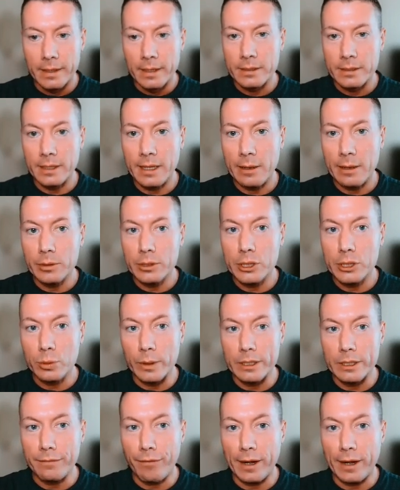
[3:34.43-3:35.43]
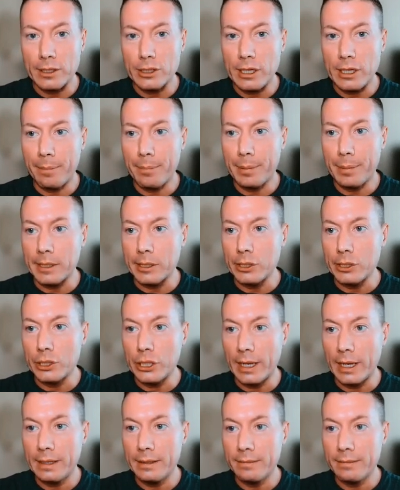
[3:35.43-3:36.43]
So that was Swiss franc Japanese
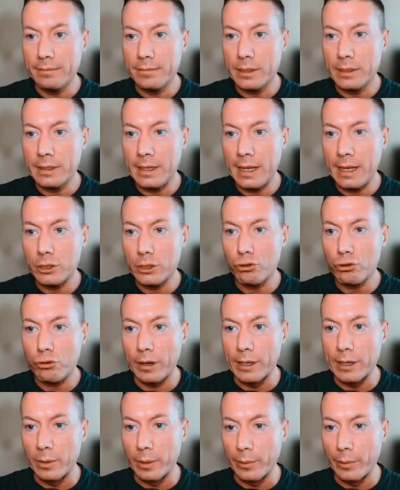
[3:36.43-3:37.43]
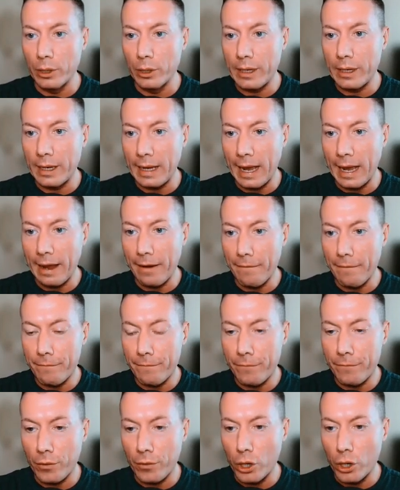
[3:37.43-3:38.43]
yen. The next trade we were looking at
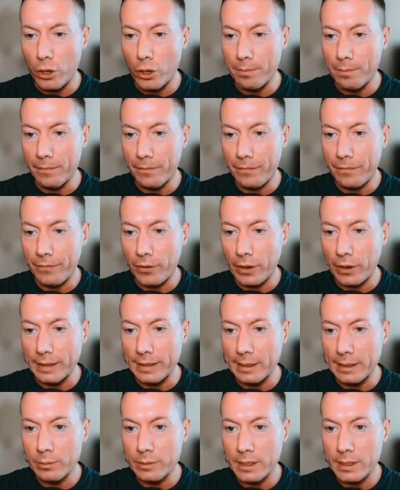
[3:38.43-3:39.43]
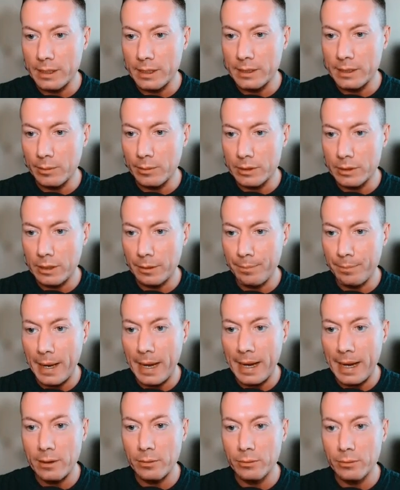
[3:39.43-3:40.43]
from Friday was this. It was the
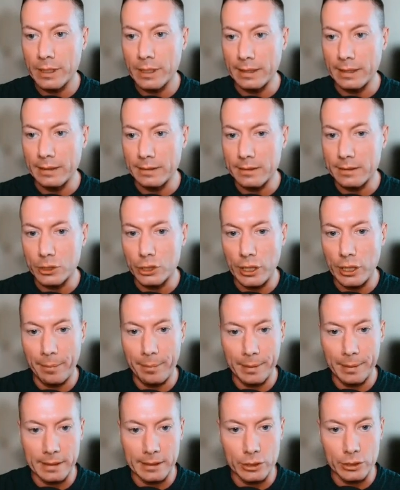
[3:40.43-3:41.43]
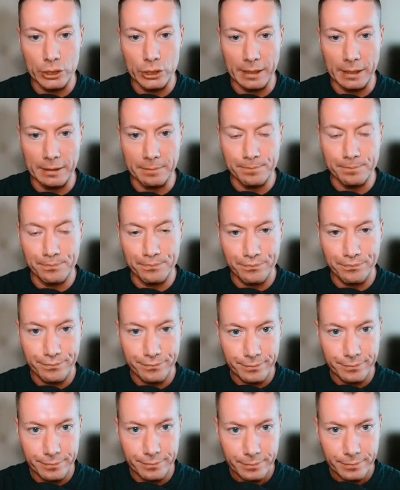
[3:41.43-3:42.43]
pound against the Japanese yen.
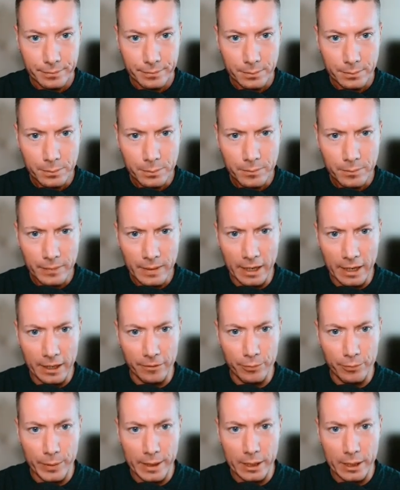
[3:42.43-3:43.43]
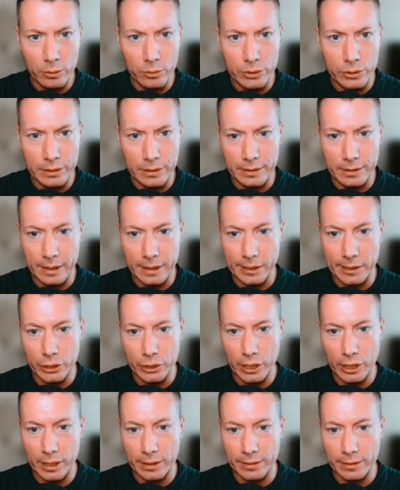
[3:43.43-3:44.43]
And if we go to the day
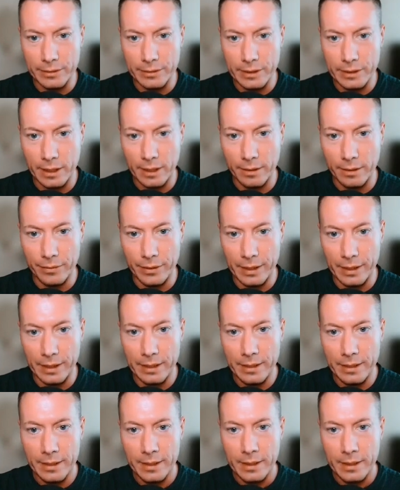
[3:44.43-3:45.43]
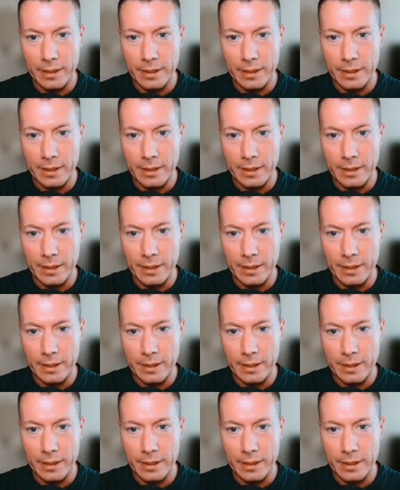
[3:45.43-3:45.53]
chart and start there,